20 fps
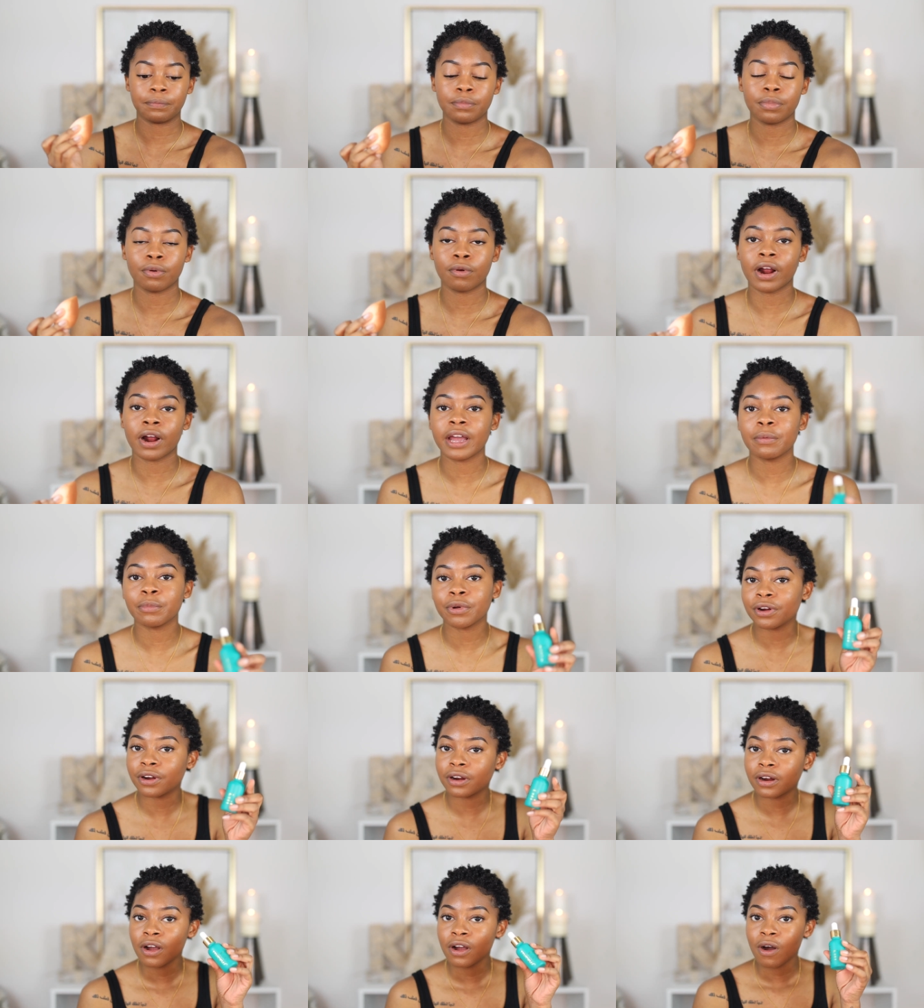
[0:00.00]

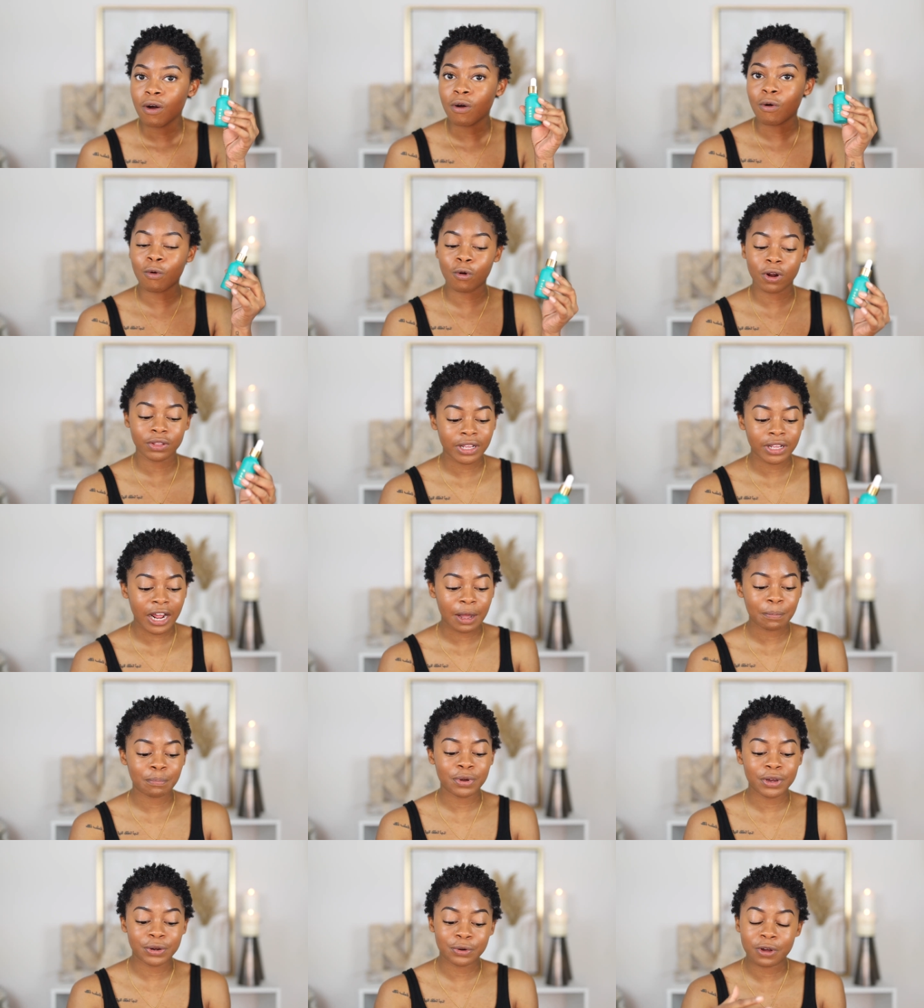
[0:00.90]
primer or that I
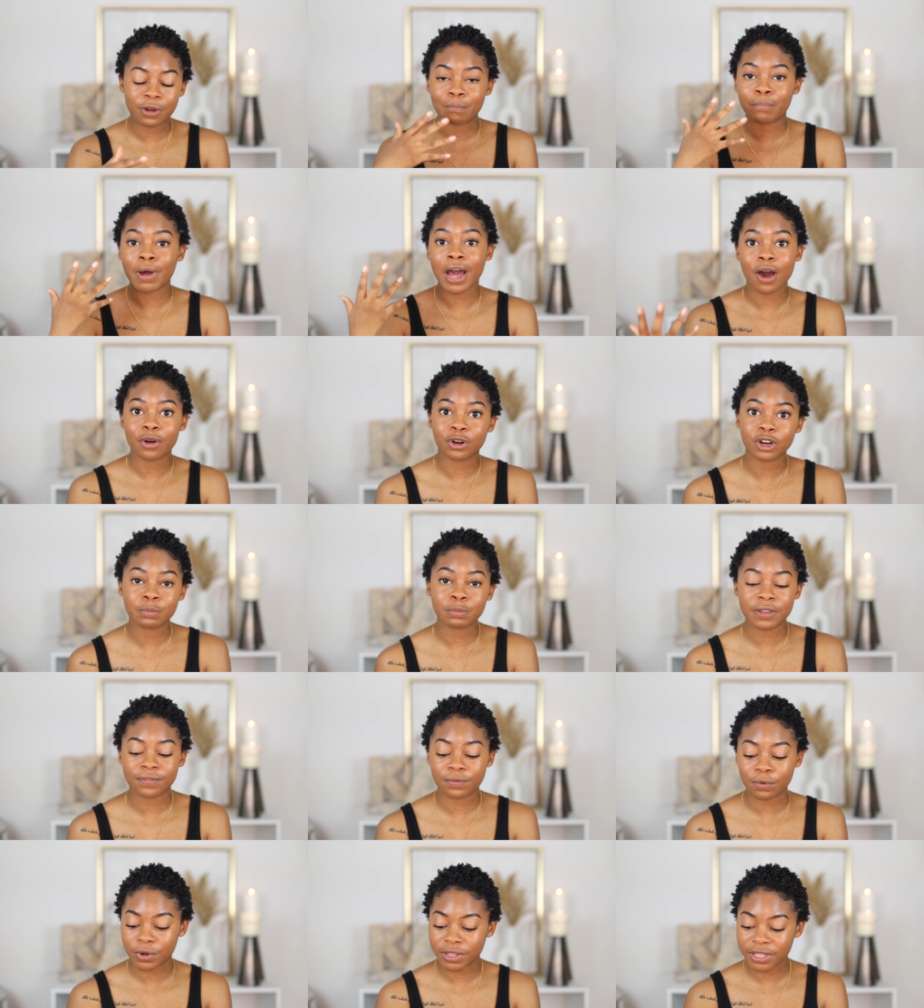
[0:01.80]
put on powder
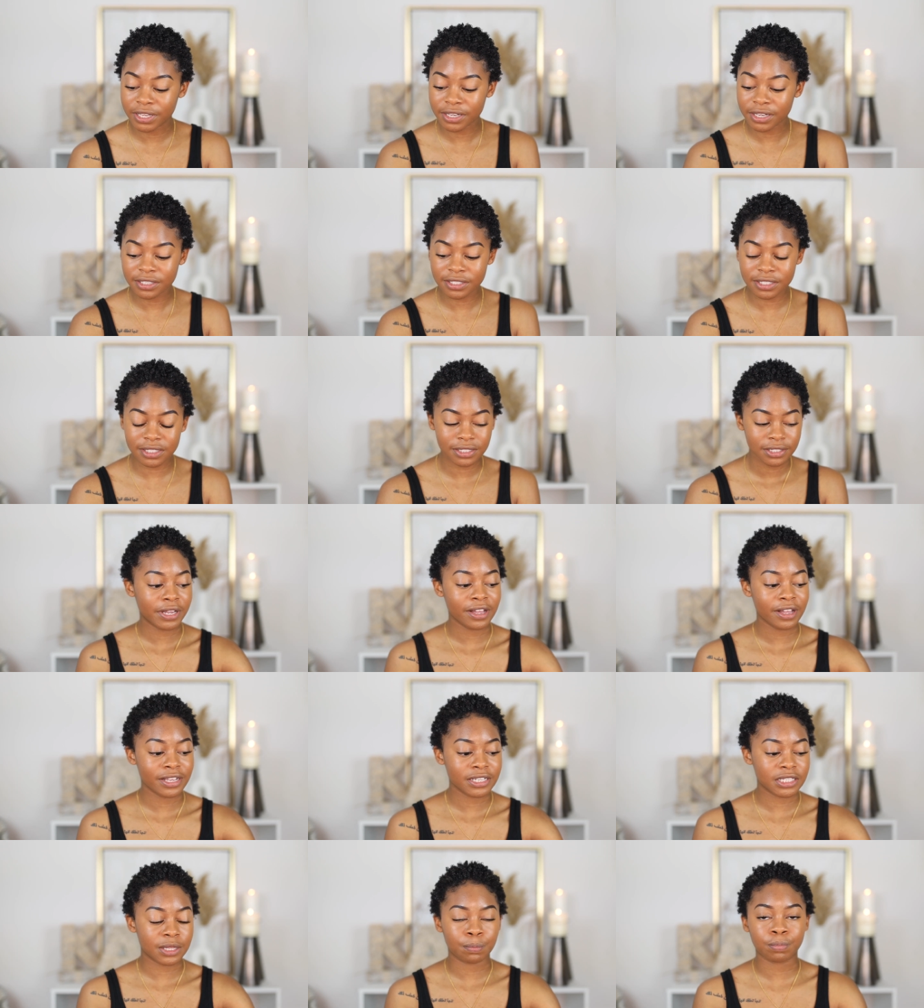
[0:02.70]
before this,
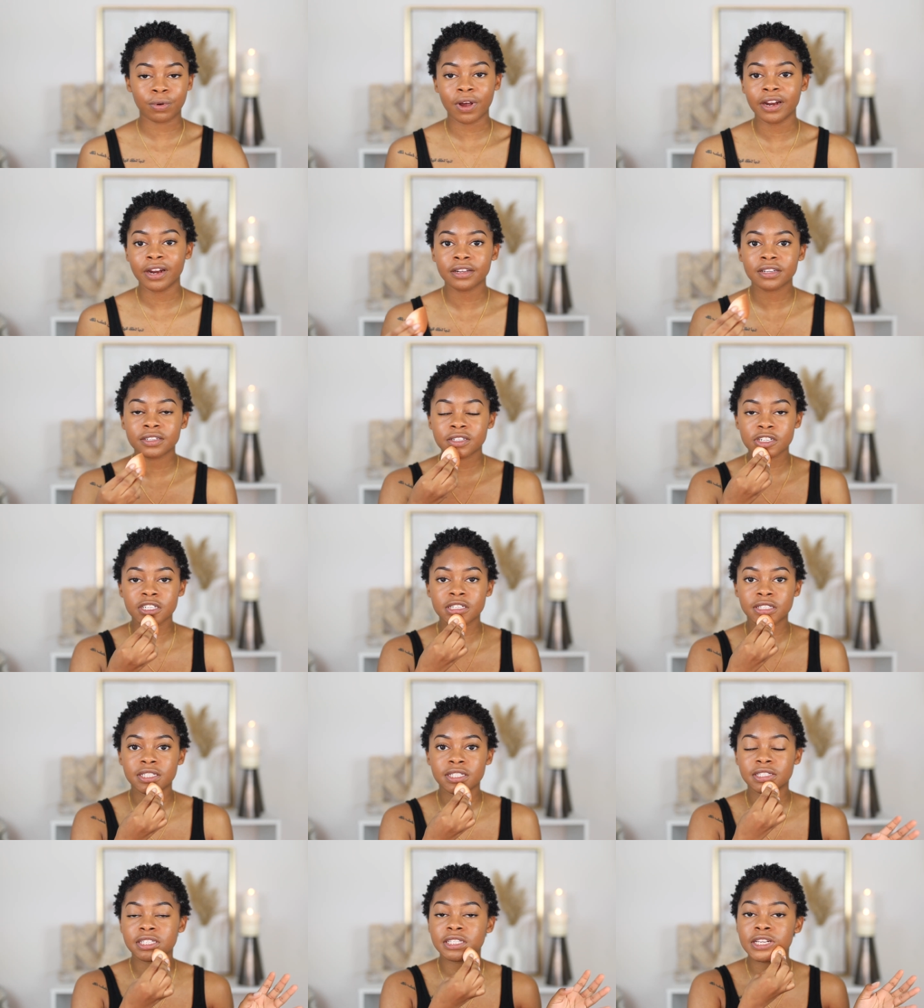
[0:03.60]
because the products
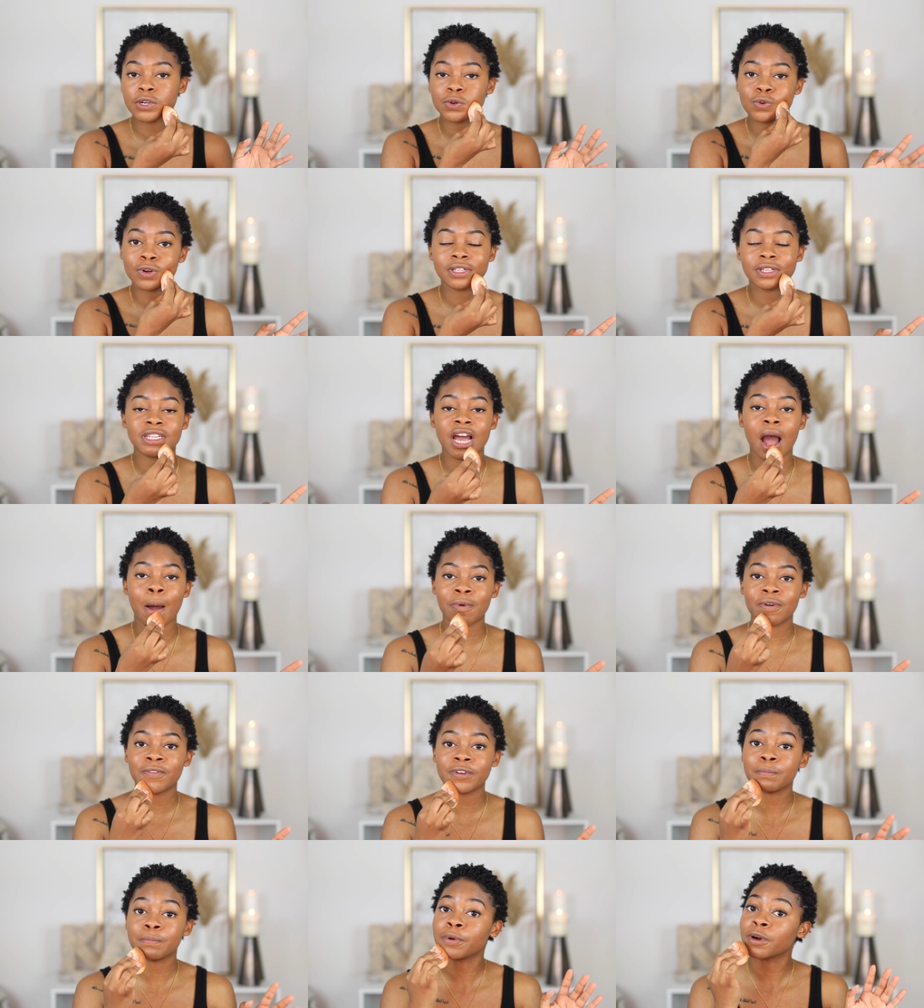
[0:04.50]
just sit on top
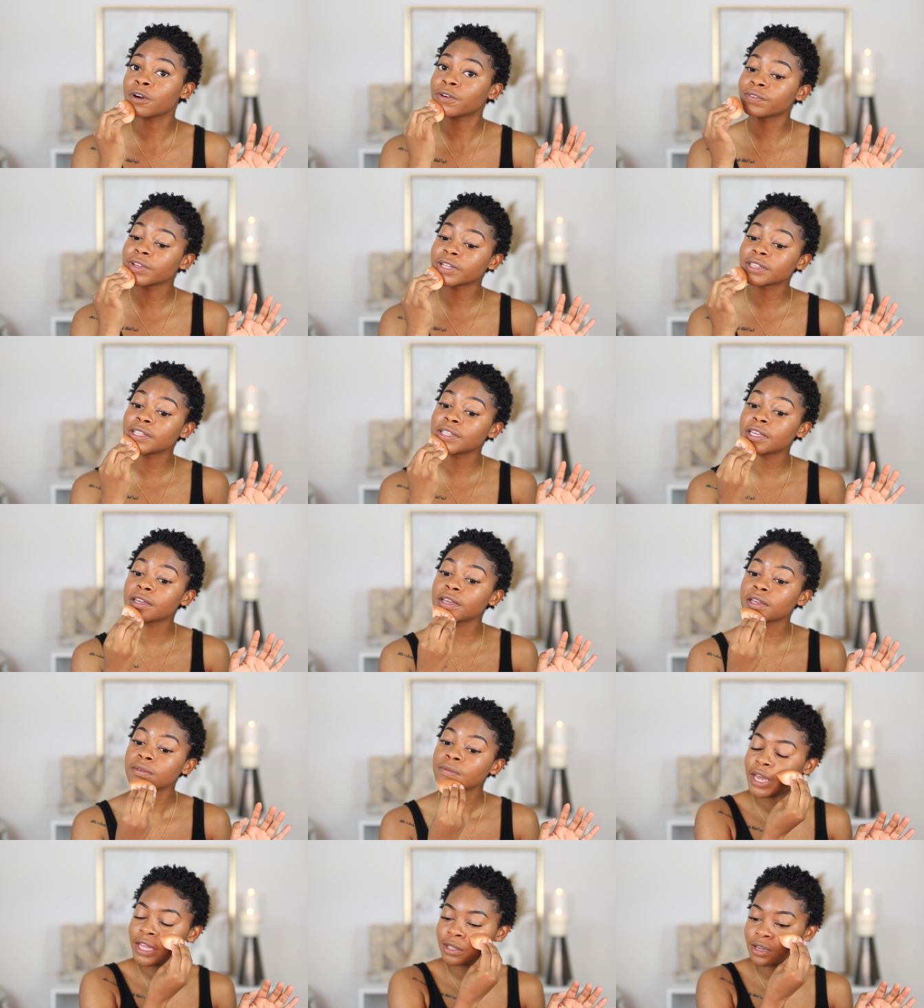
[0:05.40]
of it
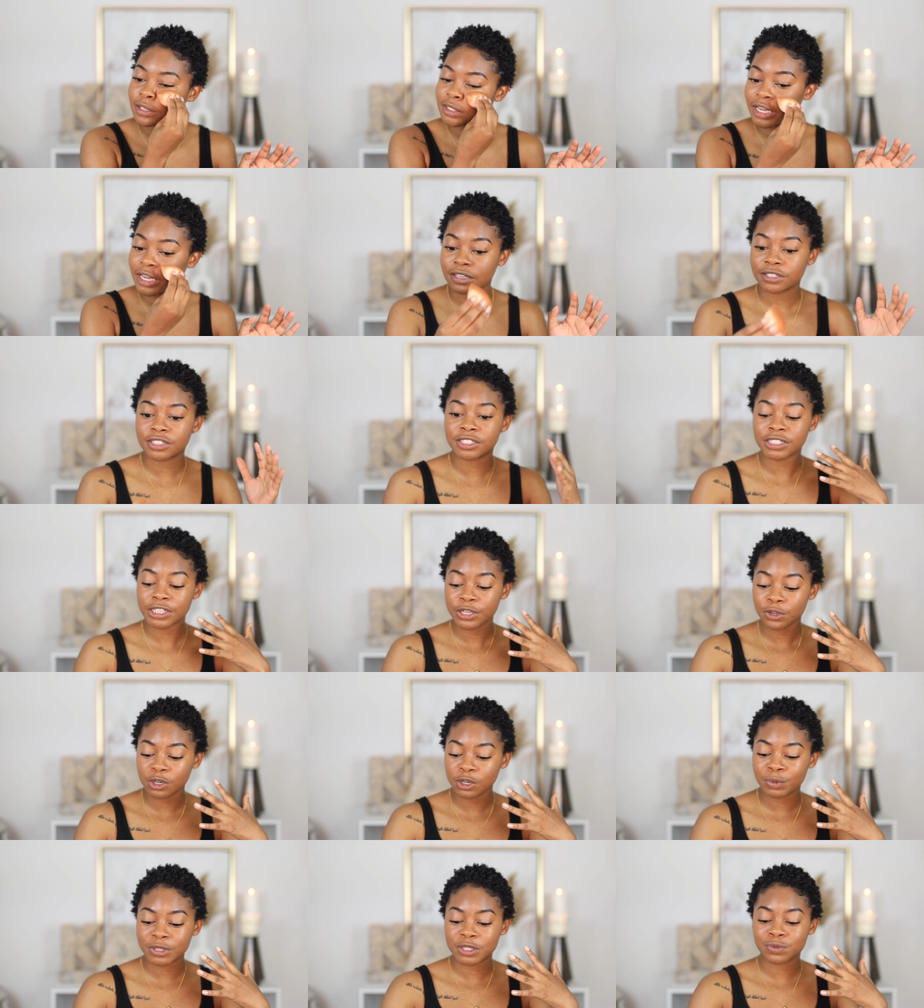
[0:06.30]
perfectly. And there's like a
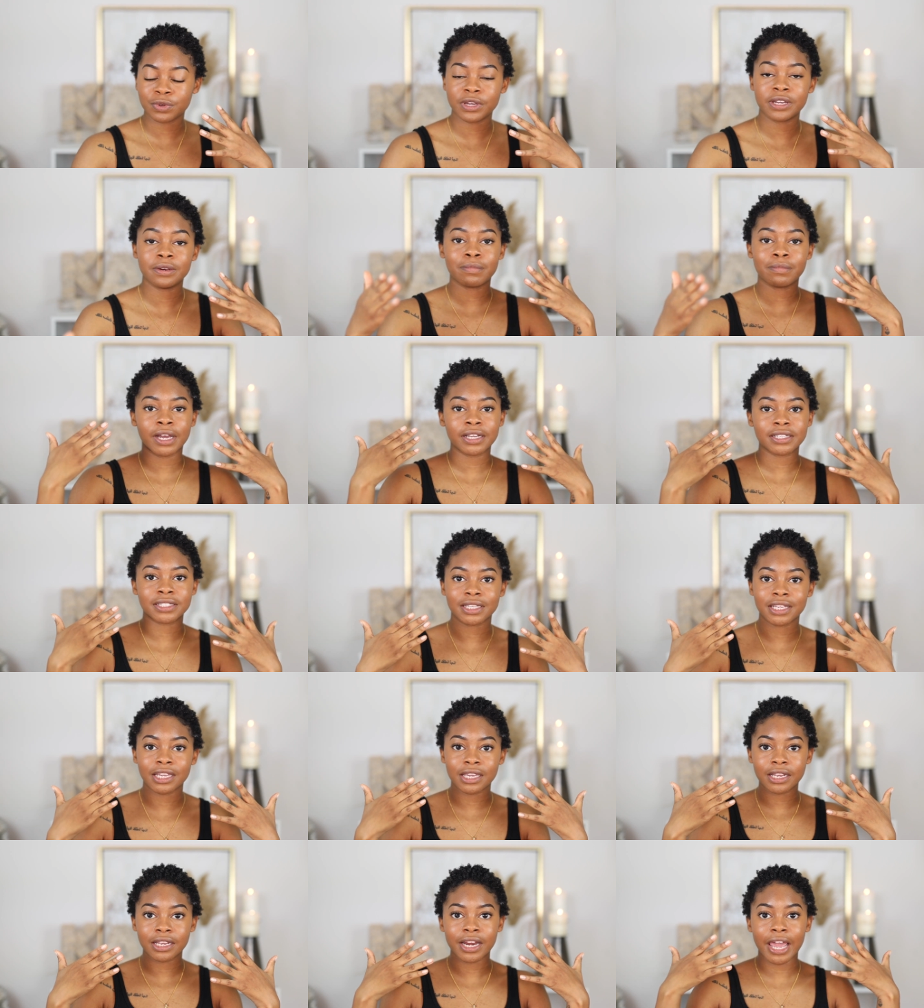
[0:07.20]
shield between my
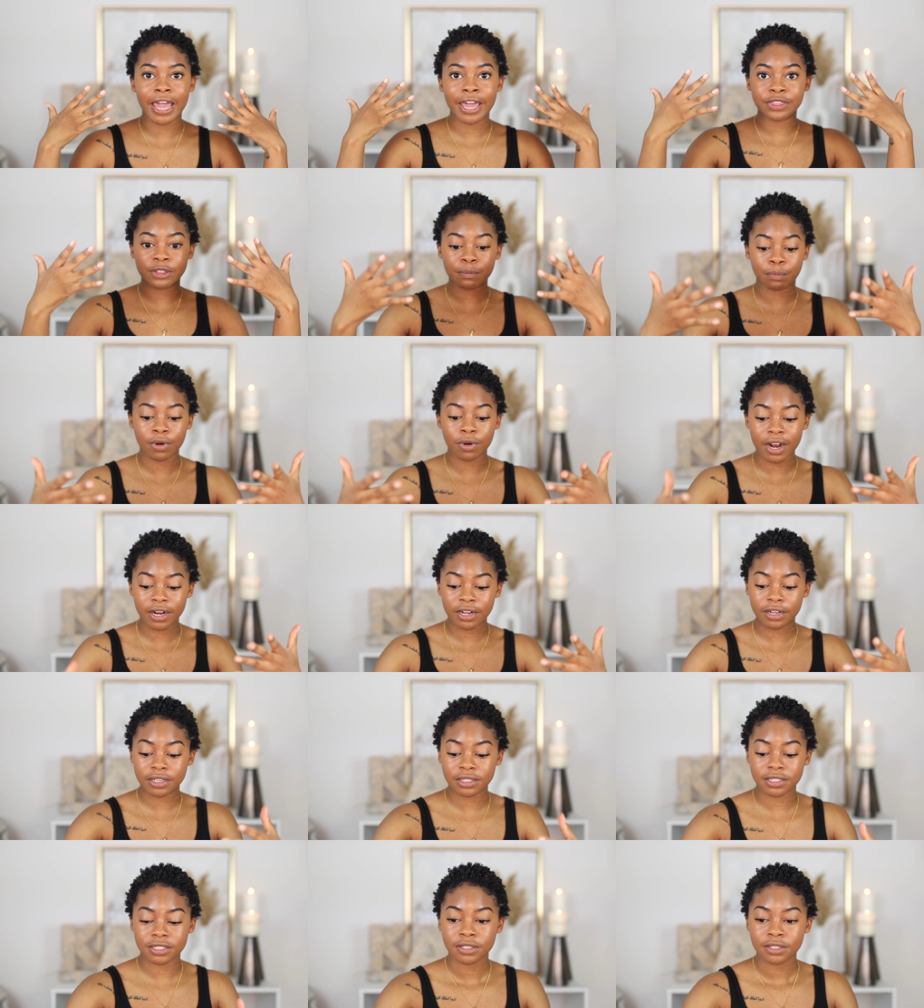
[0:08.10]
skin and the
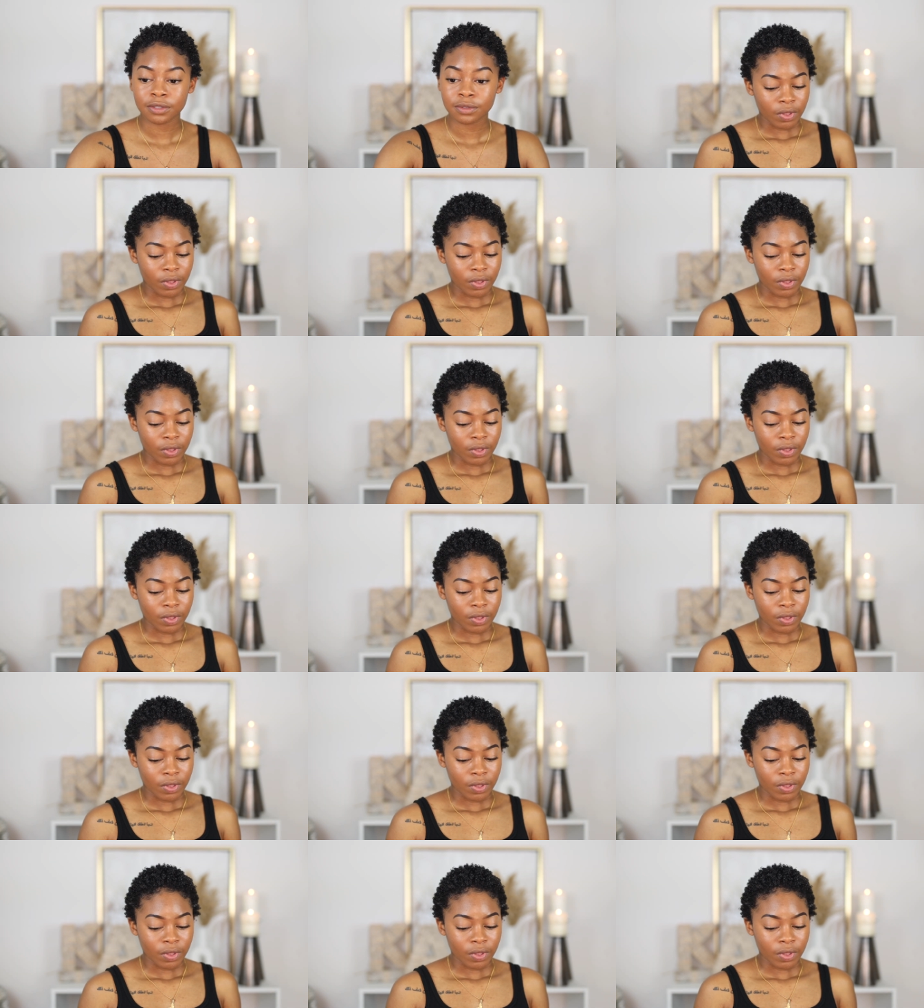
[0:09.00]
product.